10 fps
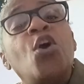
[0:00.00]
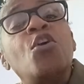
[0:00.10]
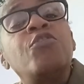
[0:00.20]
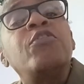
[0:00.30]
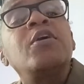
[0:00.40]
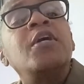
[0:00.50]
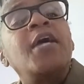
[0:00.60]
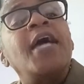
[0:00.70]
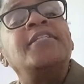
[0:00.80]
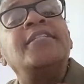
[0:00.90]
earth
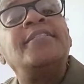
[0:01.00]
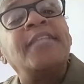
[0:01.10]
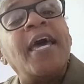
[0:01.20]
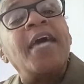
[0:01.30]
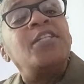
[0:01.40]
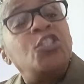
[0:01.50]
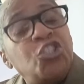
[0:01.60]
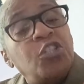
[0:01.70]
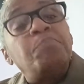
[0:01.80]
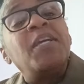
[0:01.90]
and the dead
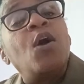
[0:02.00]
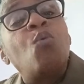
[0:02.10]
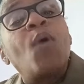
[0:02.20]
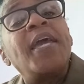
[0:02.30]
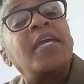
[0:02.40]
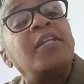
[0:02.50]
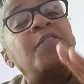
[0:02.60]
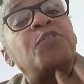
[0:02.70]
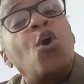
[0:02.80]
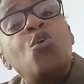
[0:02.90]
should be awakened
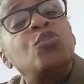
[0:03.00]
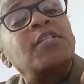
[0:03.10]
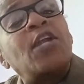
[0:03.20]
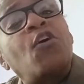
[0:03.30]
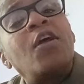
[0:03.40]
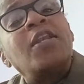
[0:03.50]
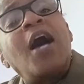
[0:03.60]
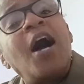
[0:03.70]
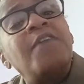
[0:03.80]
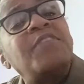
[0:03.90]
and those that are
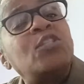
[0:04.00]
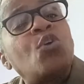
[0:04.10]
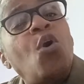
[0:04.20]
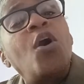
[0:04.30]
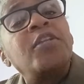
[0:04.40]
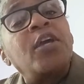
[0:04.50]
alive that's on